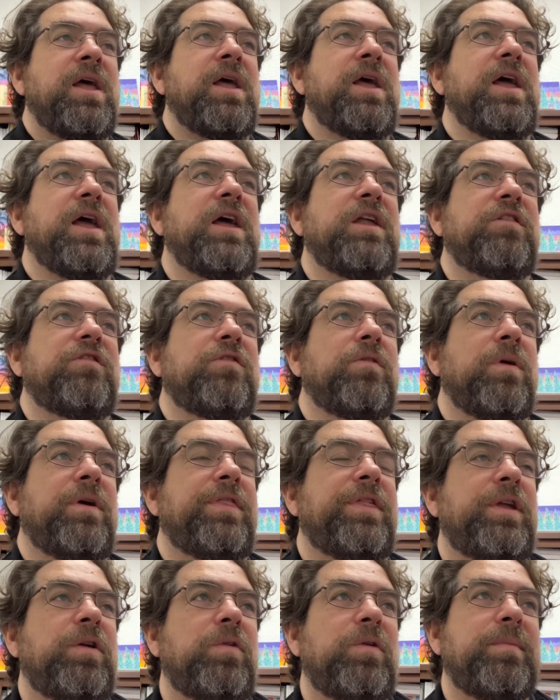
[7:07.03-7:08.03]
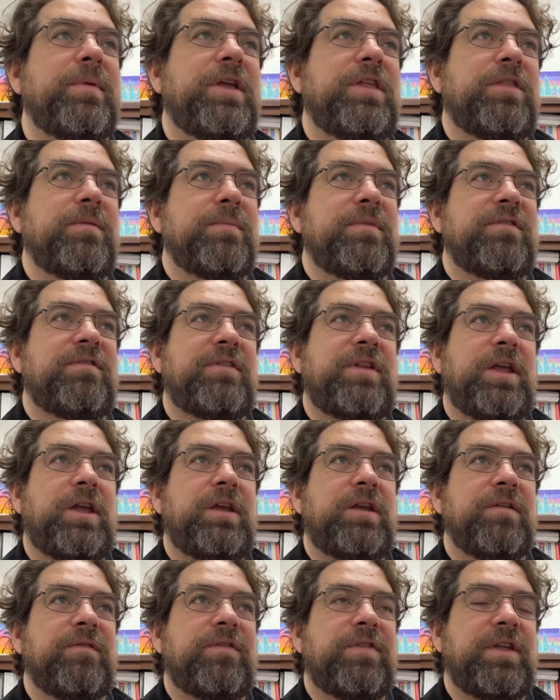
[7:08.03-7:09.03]
And so I think we make the
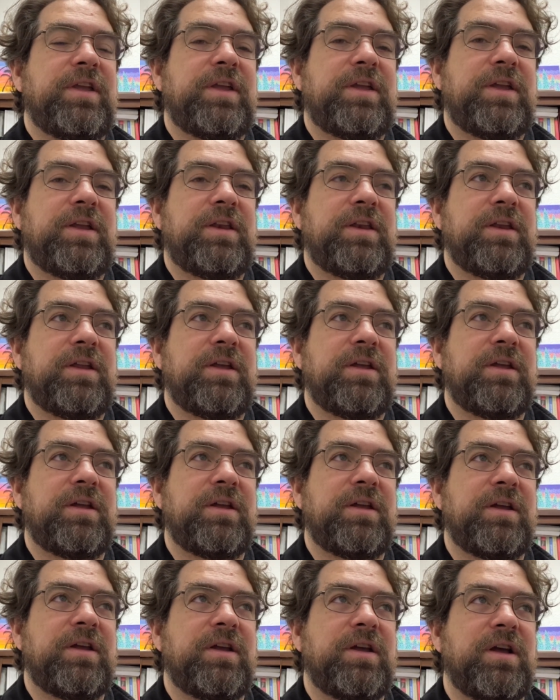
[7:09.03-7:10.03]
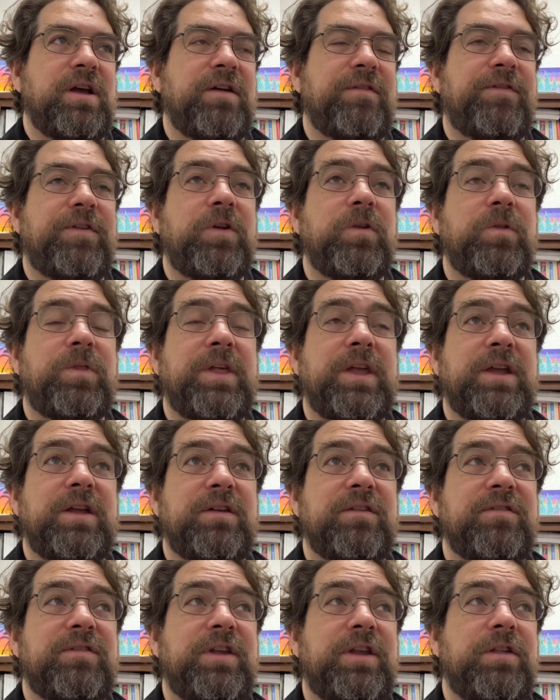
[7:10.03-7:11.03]
mistake of thinking a few
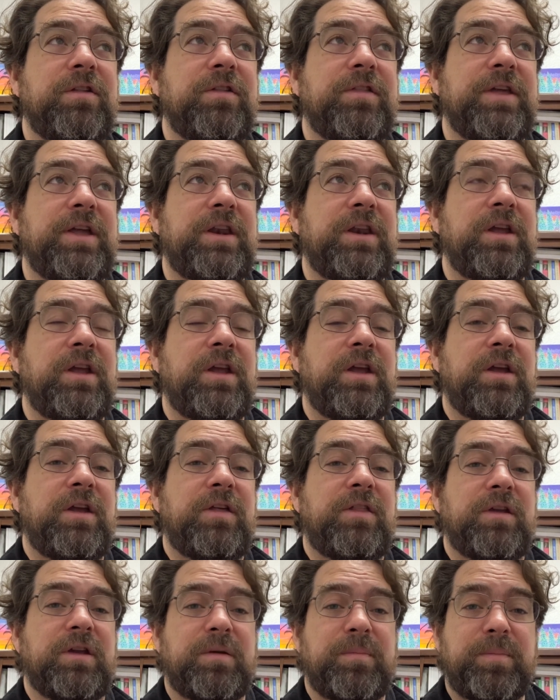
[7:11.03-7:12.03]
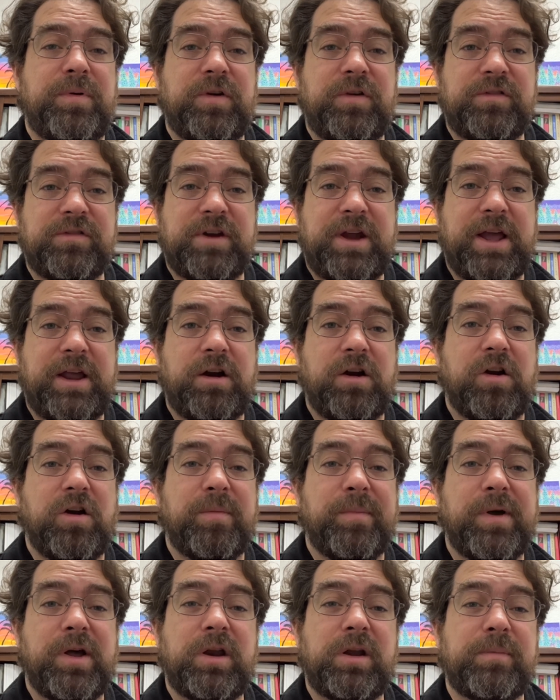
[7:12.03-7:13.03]
things, either that the composer had a
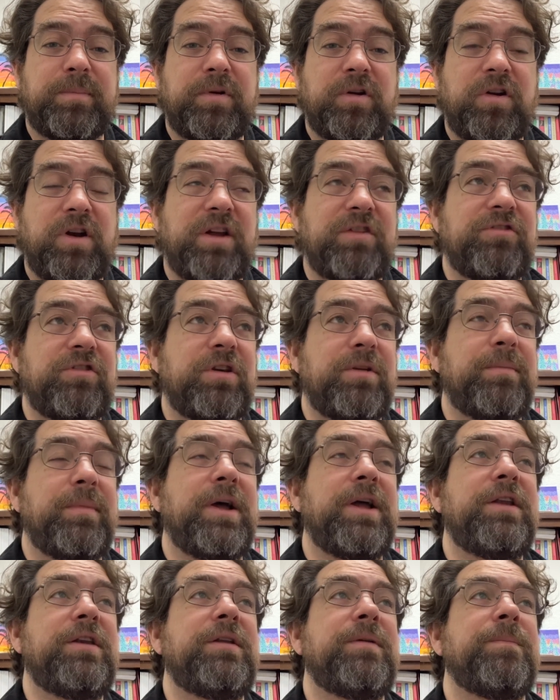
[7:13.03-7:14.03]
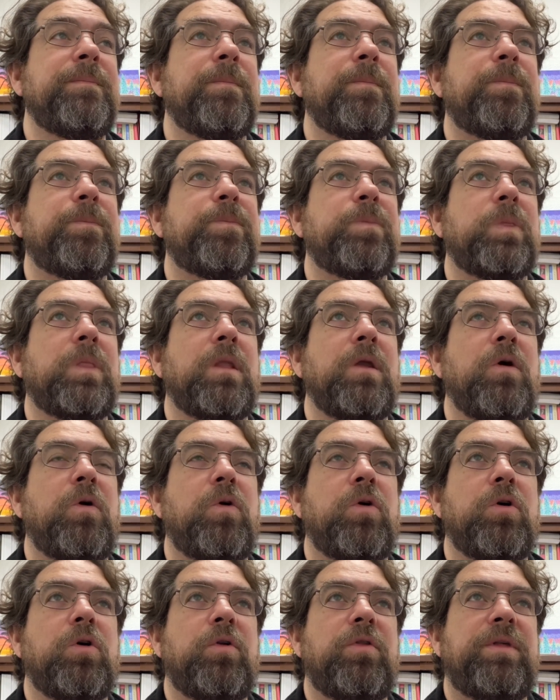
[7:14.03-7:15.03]
harmonic progression in mind,
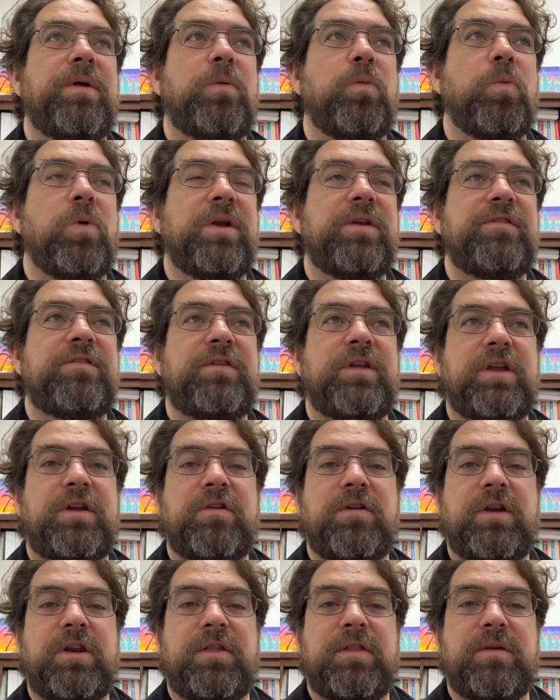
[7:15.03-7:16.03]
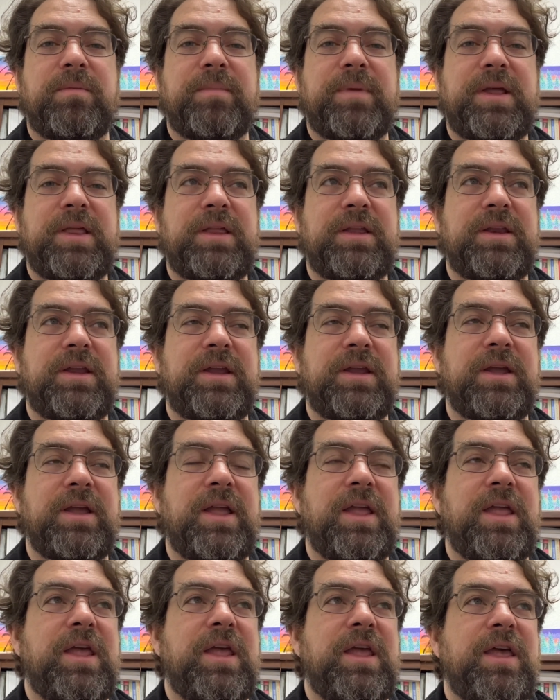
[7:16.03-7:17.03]
or that once they created their melody,
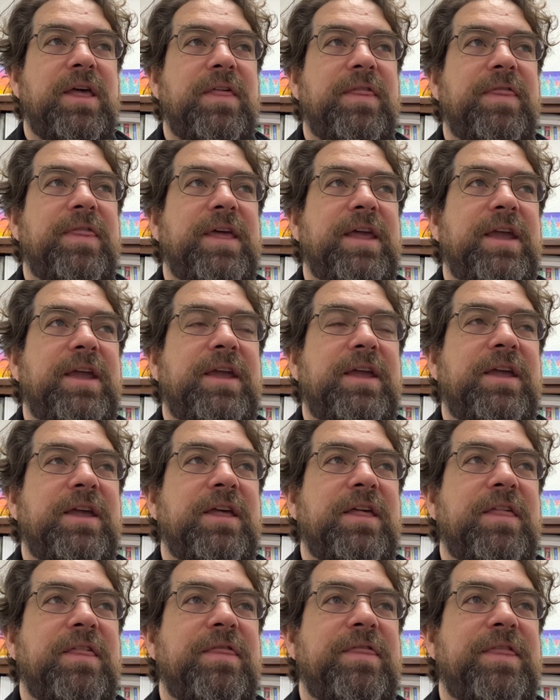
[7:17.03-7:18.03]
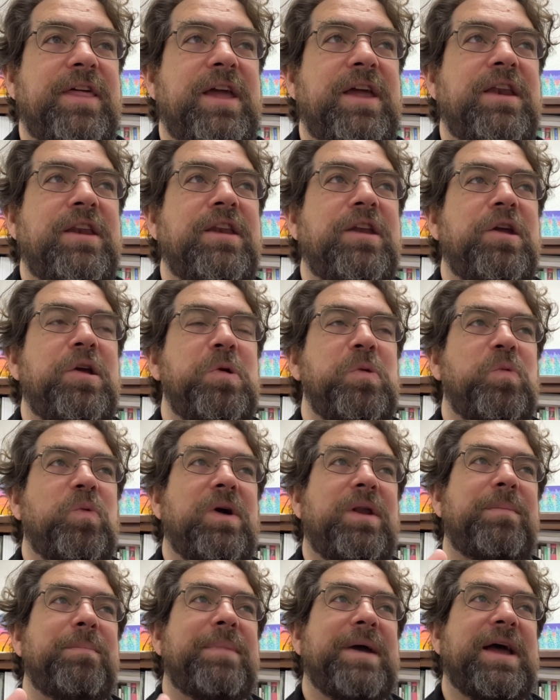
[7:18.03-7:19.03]
they then
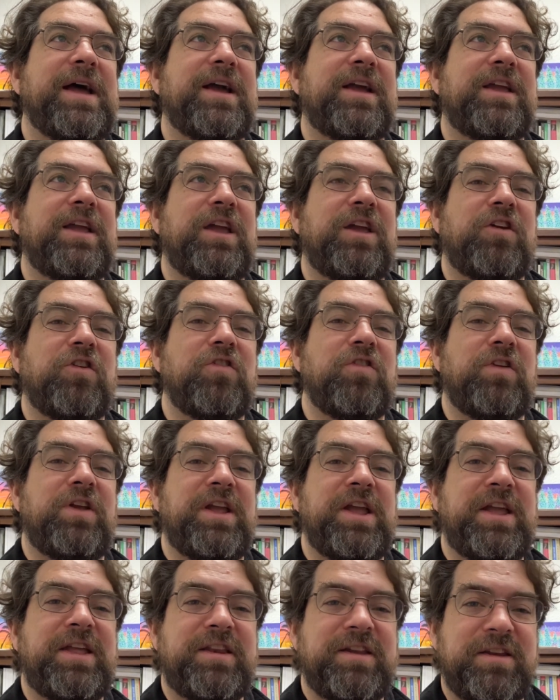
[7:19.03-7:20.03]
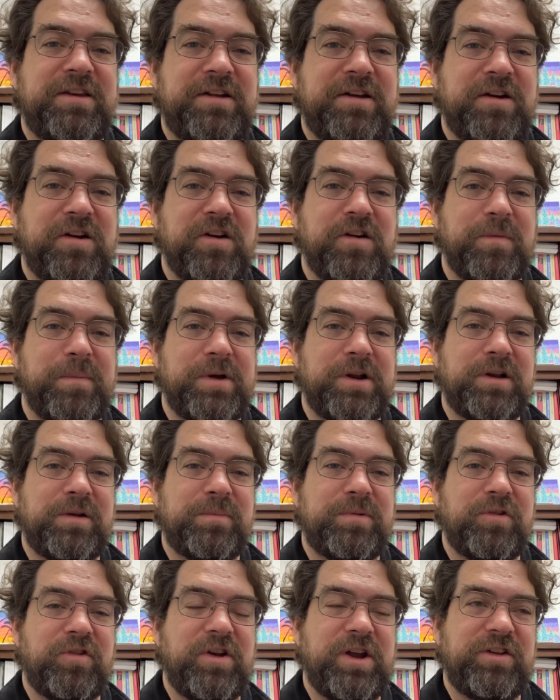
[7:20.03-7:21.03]
went back and created a harmonic
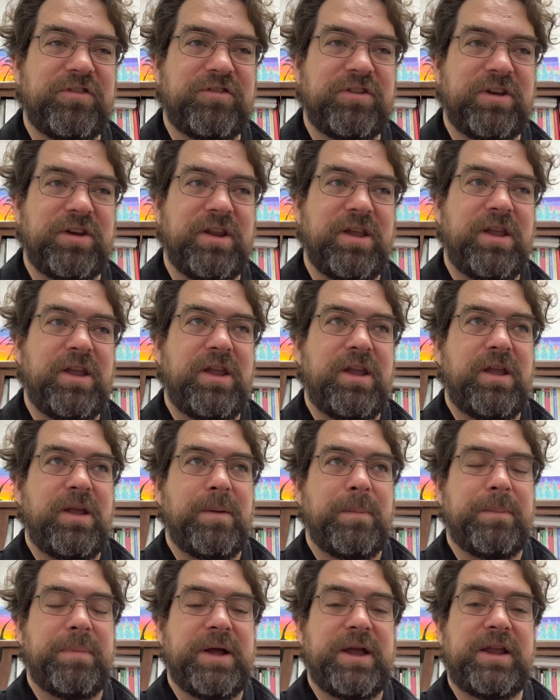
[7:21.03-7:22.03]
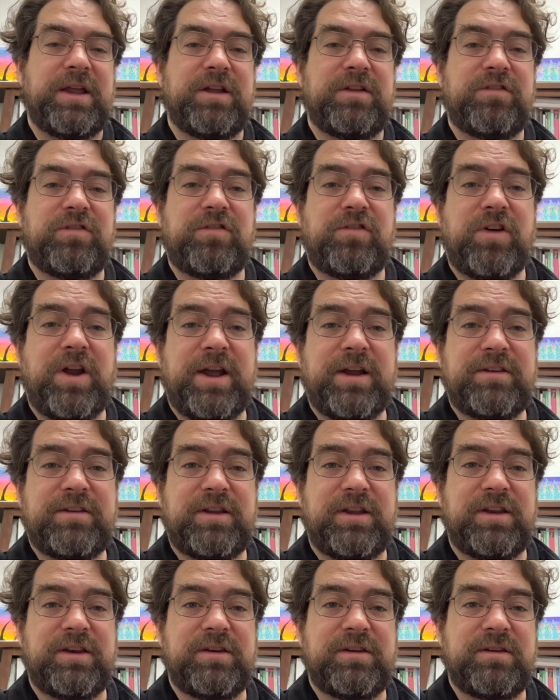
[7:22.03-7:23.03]
progression by
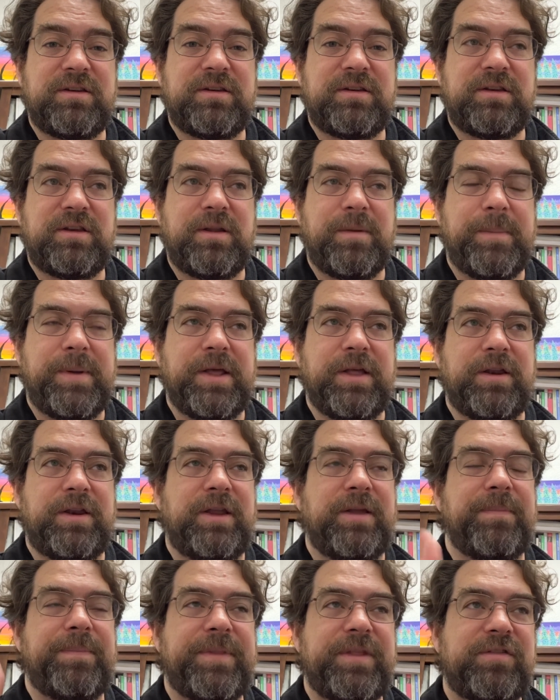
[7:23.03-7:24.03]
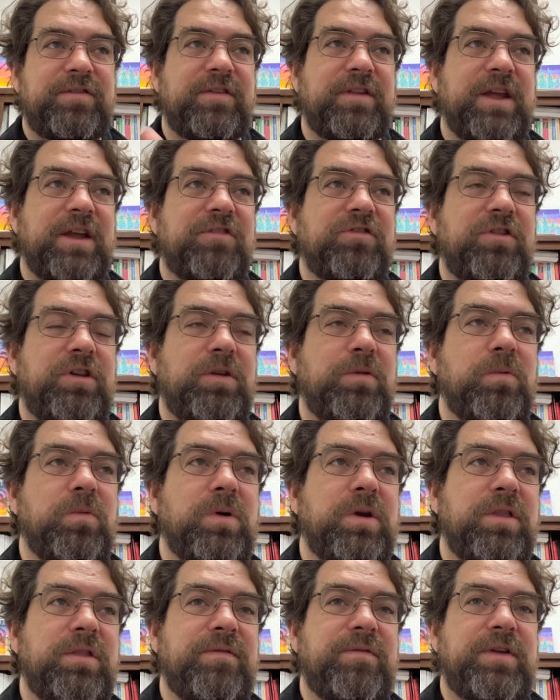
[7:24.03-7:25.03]
extracting the melody. And this is actually
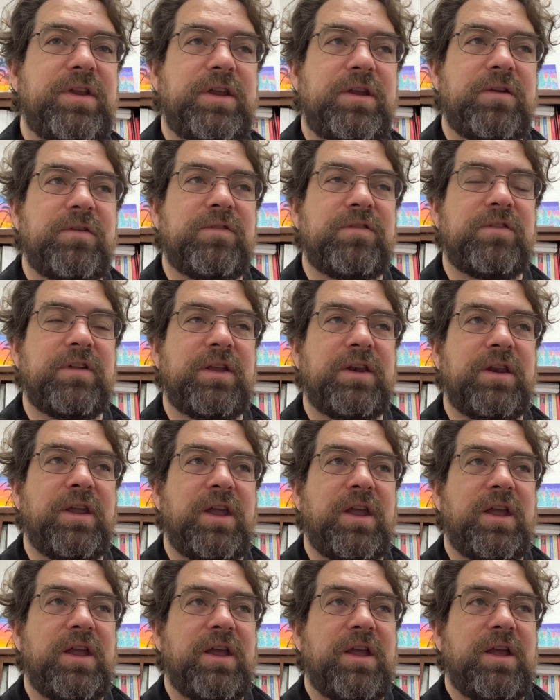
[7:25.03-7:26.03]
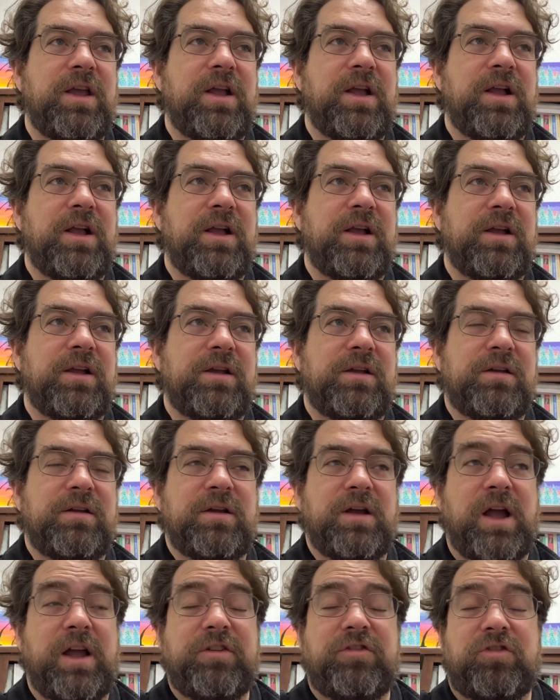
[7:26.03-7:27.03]
one of the videos that
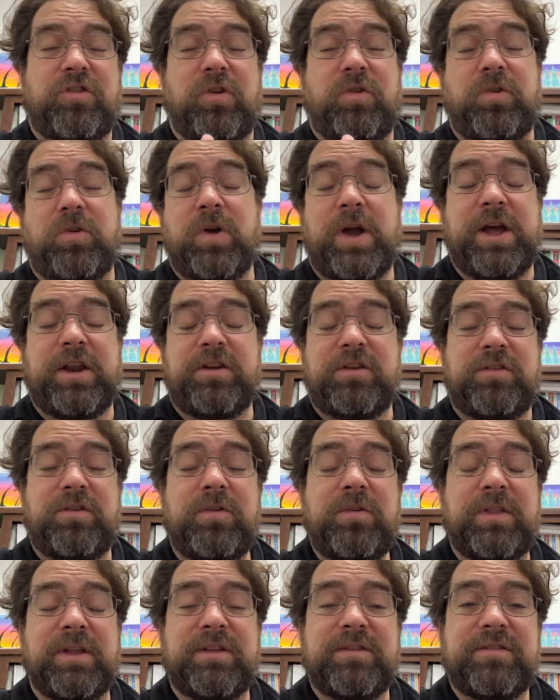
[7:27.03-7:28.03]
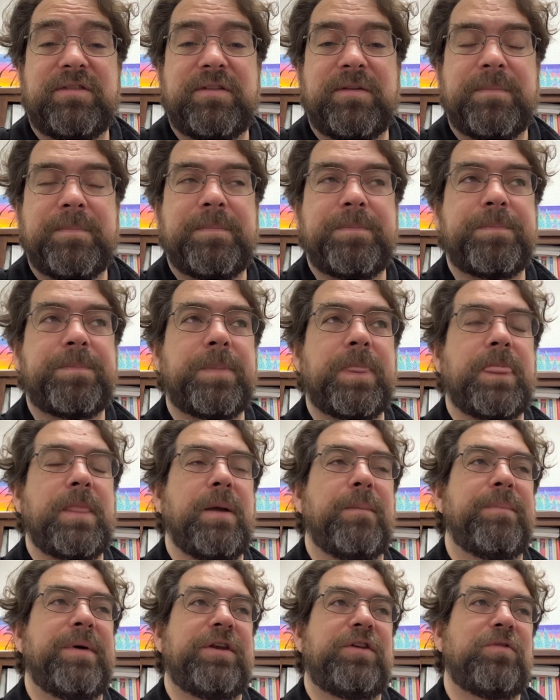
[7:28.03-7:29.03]
I show you how to do this.
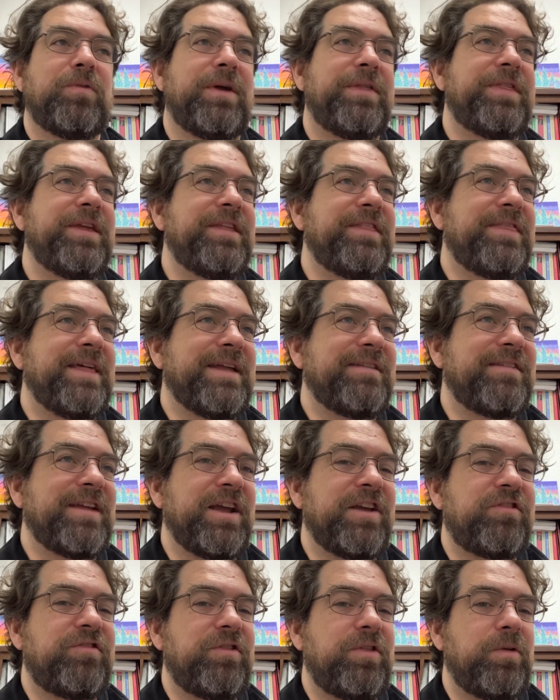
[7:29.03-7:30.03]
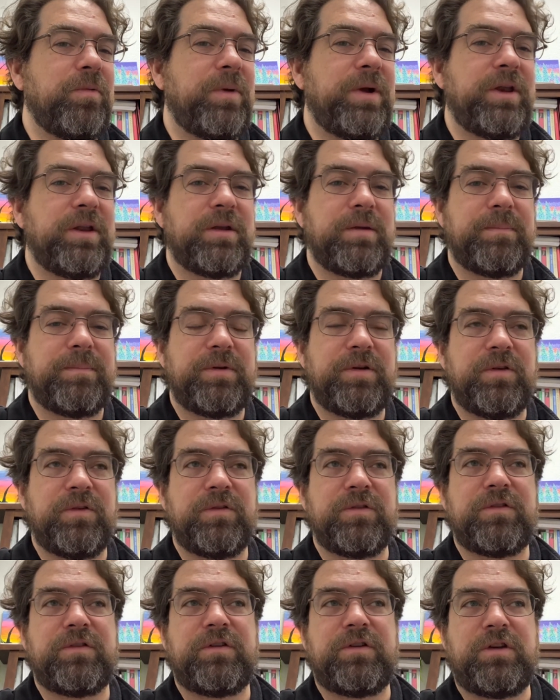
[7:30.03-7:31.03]
But do I think that's actually the way to
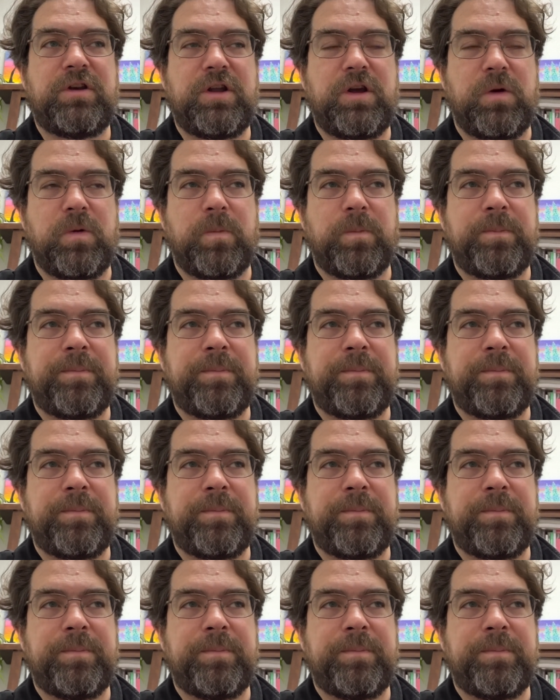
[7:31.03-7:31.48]
compose? No.